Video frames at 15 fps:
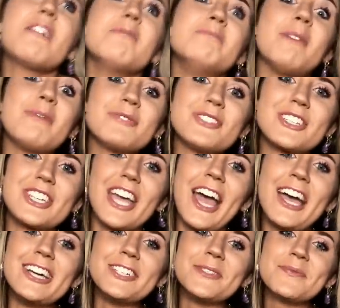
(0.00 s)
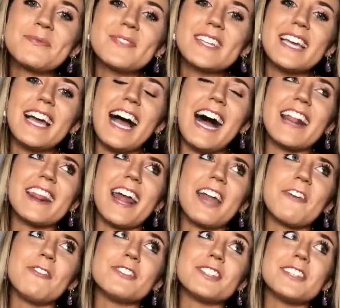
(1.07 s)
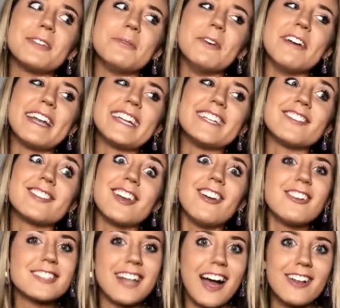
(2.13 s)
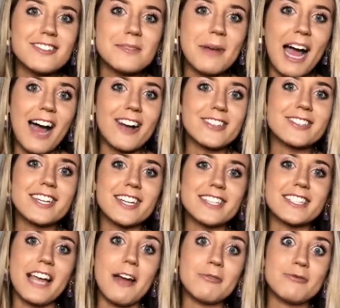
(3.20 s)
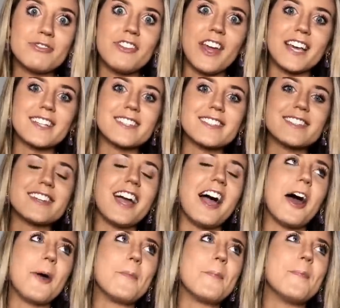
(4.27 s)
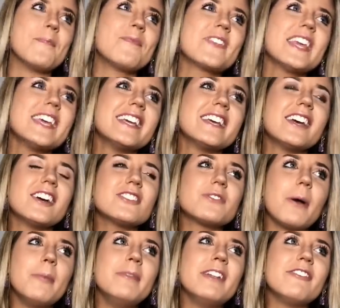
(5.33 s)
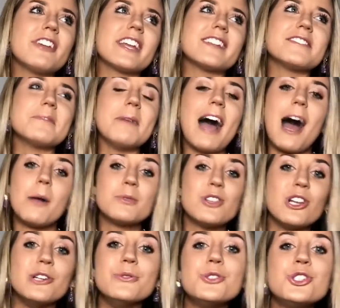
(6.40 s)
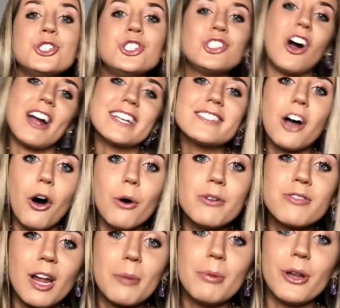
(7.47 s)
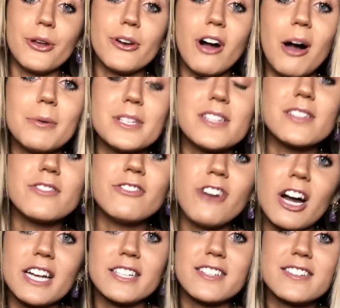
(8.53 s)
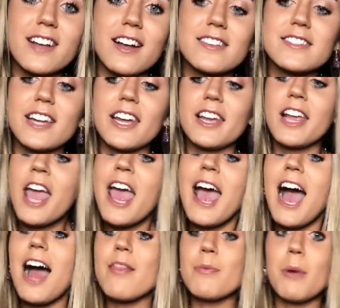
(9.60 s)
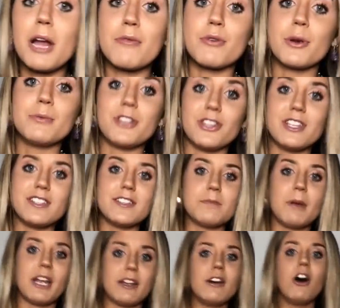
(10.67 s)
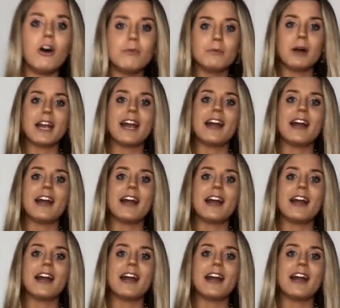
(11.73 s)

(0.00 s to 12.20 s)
months ago. And then obviously we went into lockdown, so my house couldn't get fixed. Um, so I'm living in some absolute shite hole with like blue carpets. It's fucking disgusting. And my room, so this is my my